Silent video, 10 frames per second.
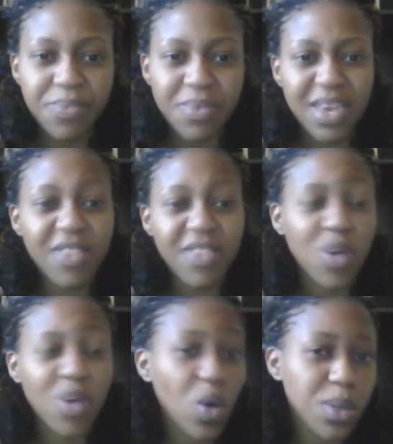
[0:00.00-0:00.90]
And the
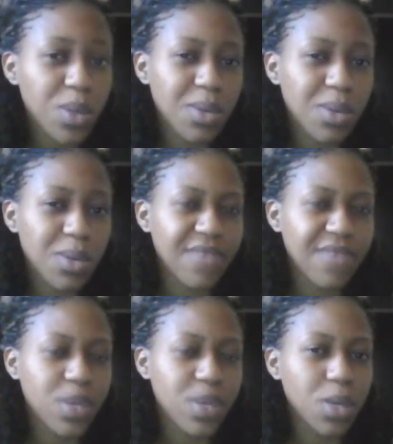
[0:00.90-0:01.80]
cost to an
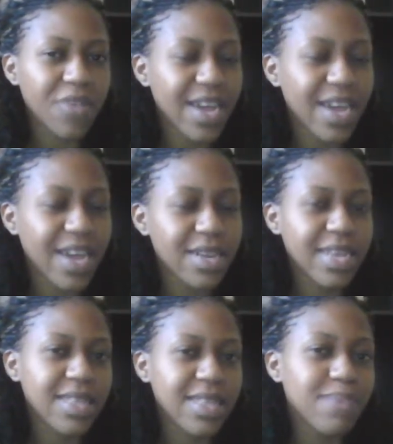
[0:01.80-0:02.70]
individual of handling
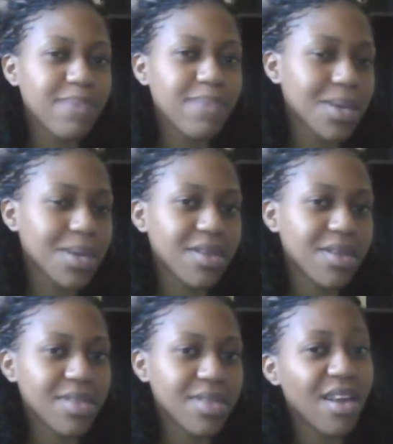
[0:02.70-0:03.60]
their mental
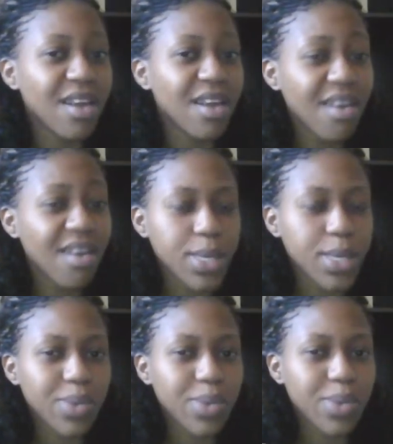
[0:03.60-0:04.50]
health are large as
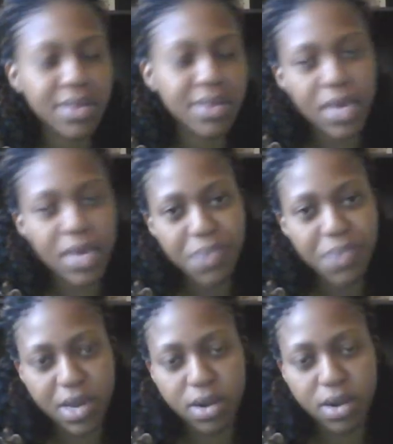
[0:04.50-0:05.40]
well and will keep getting
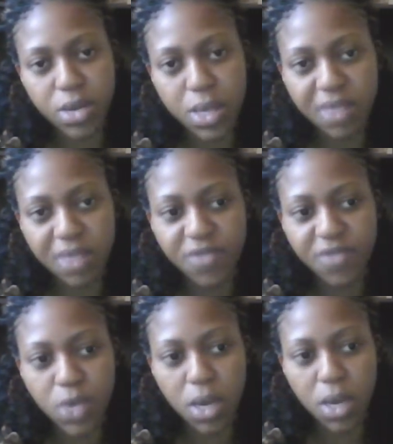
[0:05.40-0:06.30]
larger in the future.